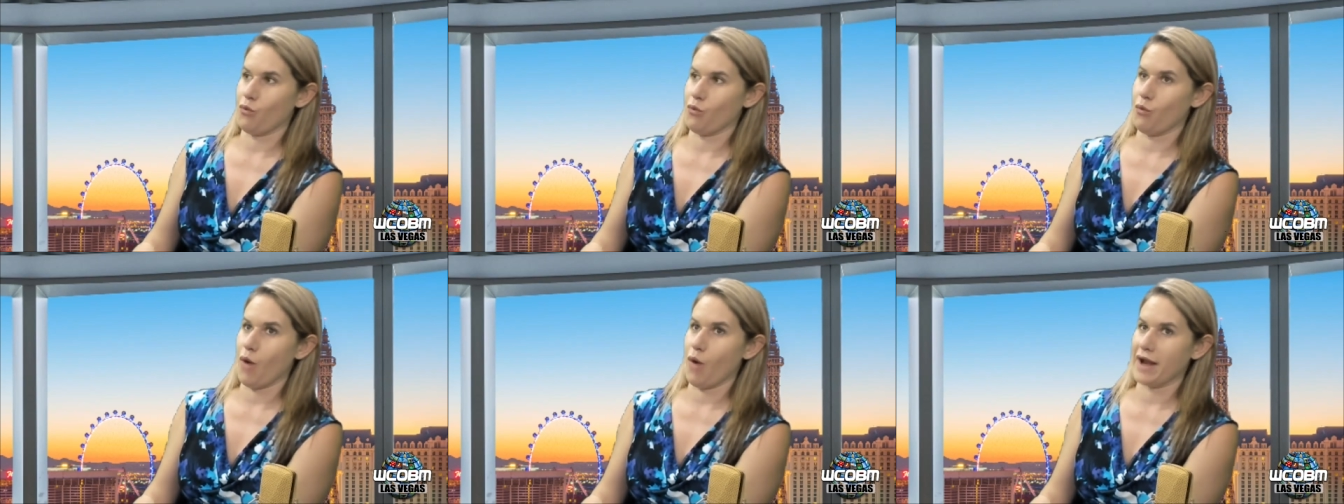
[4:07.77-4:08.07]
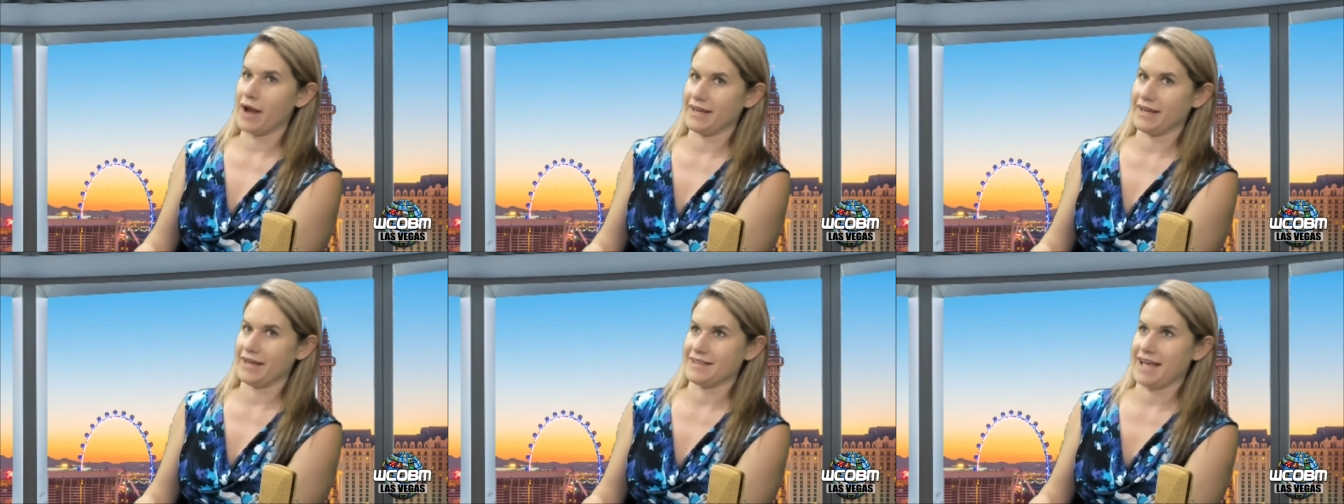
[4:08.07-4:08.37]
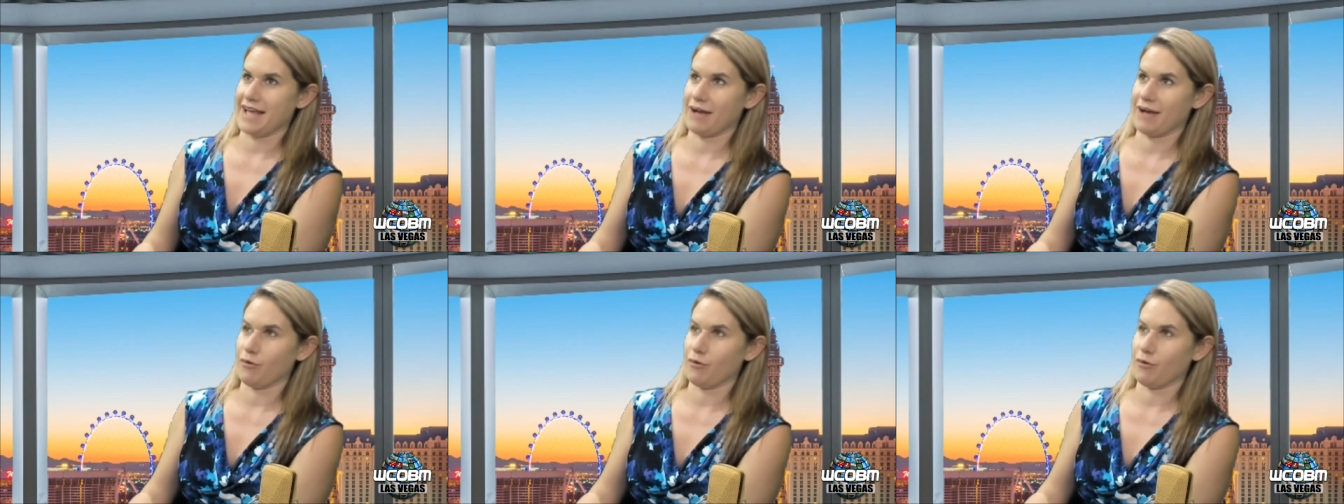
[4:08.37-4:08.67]
what
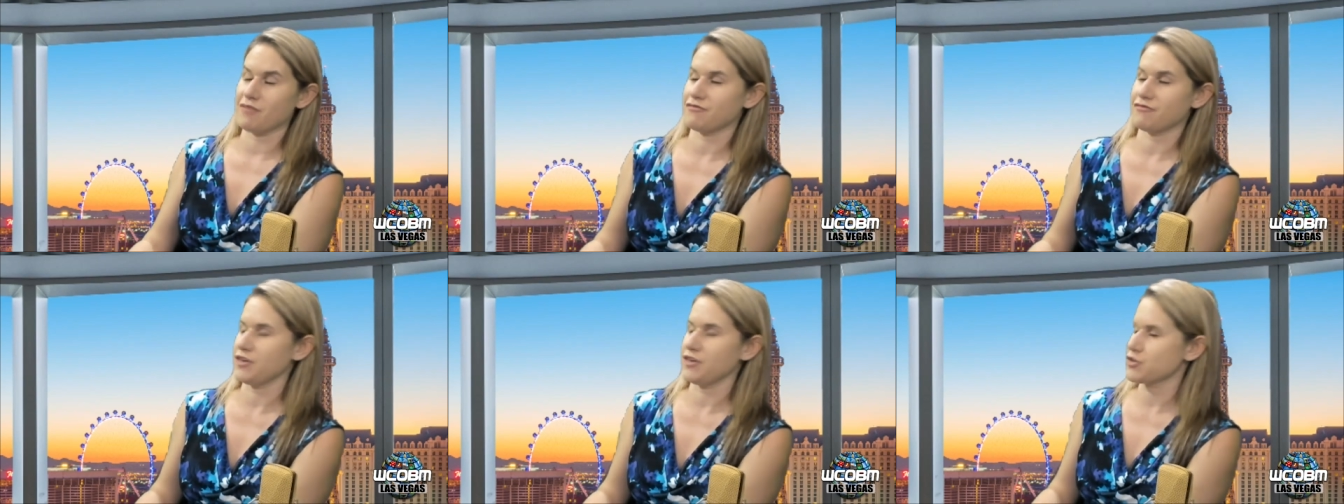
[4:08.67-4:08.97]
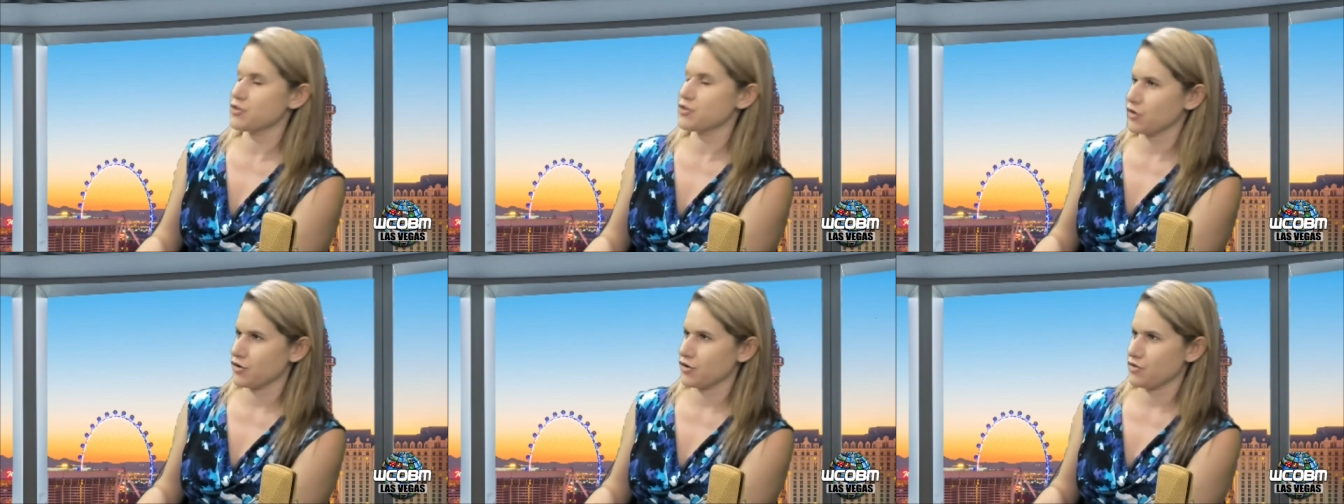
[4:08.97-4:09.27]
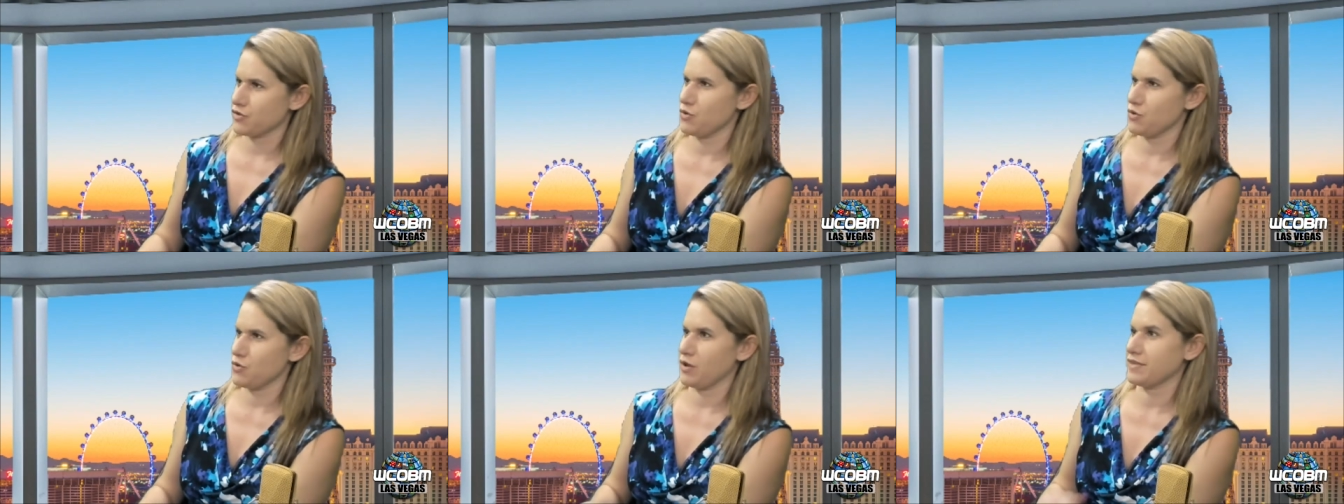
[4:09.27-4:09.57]
exact what
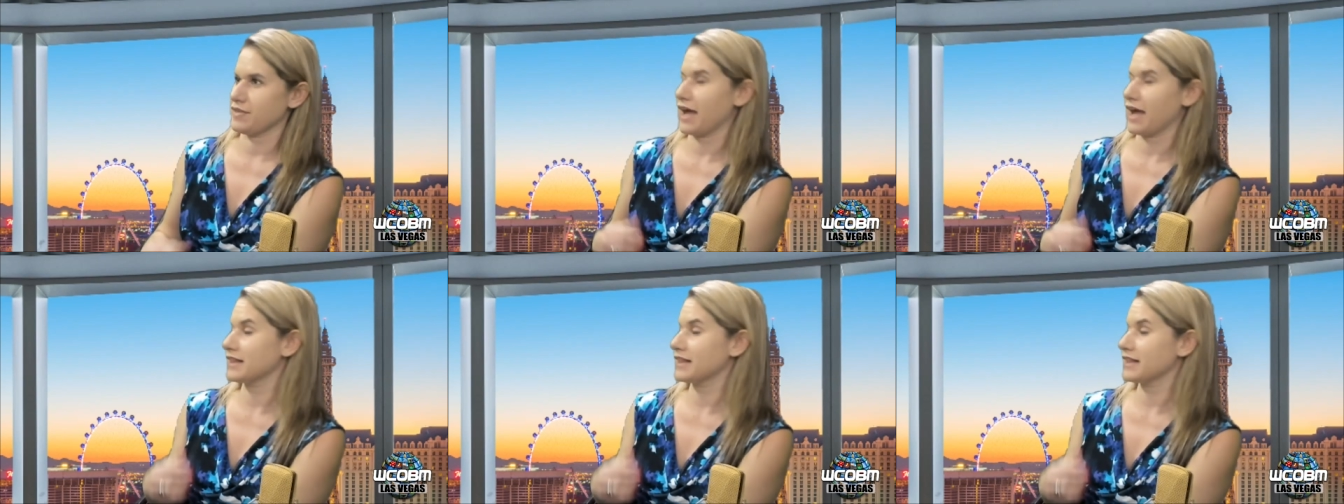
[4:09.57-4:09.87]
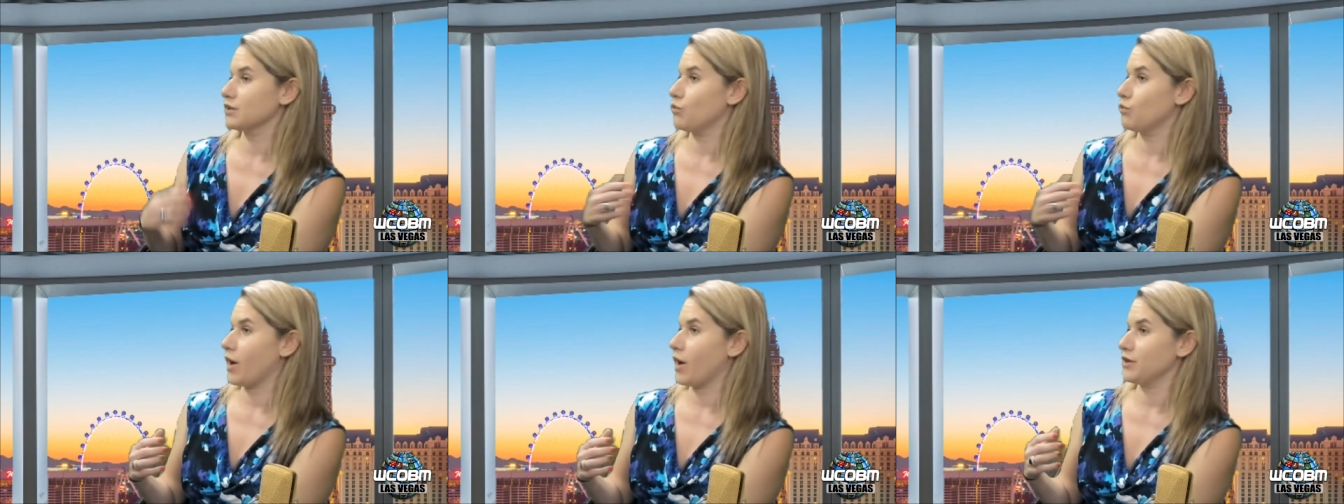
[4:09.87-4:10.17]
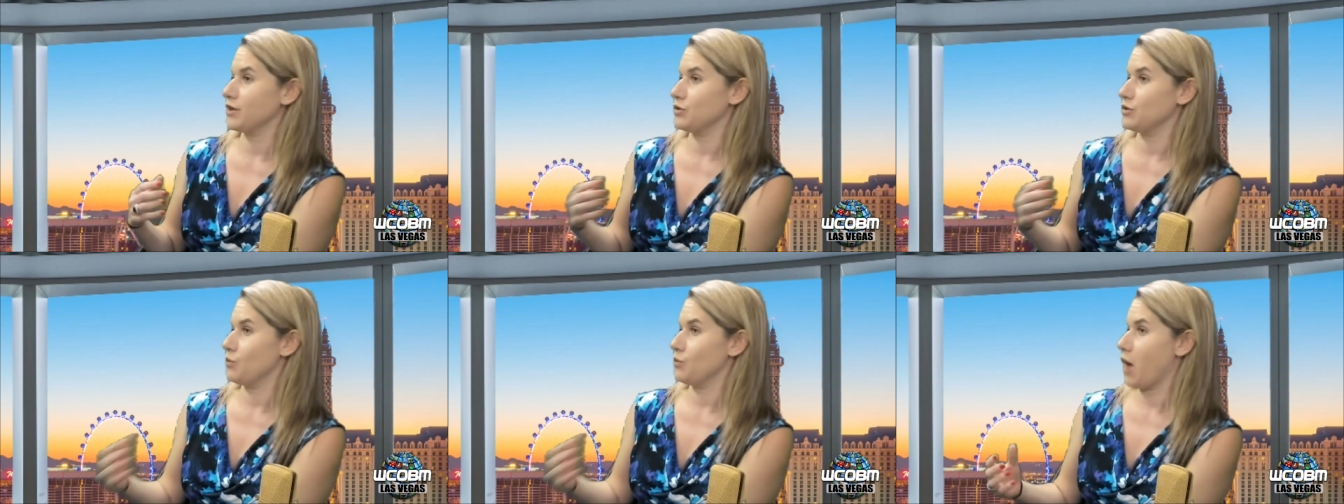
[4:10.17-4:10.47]
features and exactly
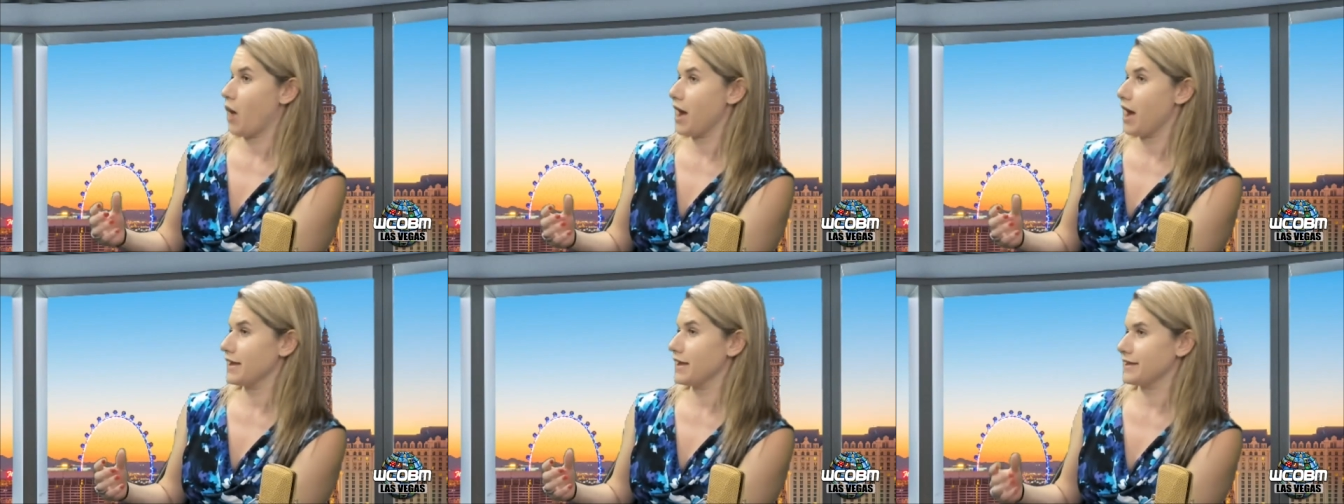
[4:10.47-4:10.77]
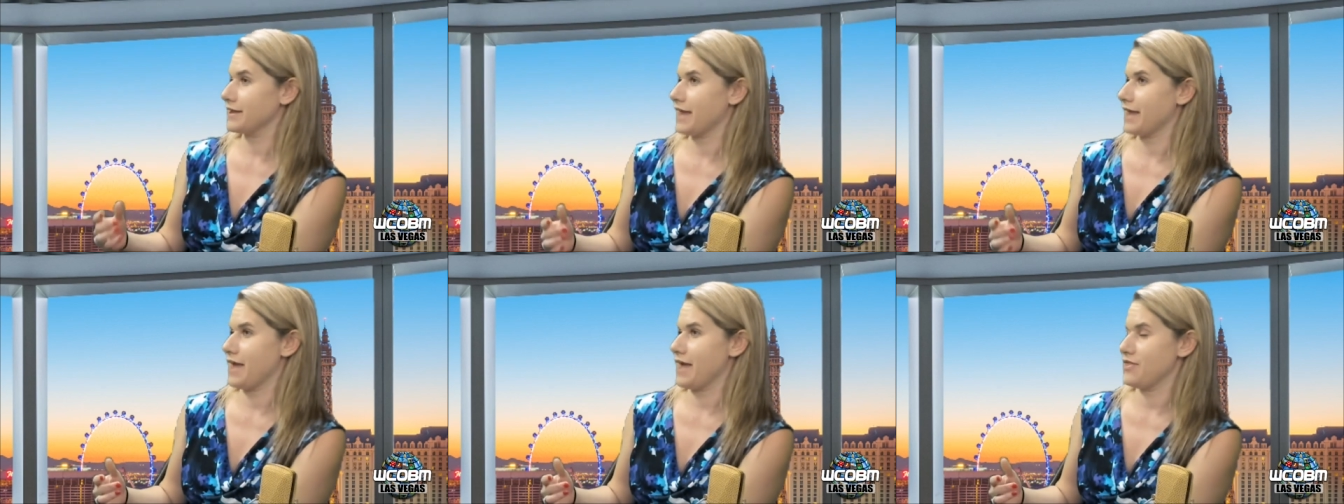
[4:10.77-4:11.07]
what you want, mm-hmm.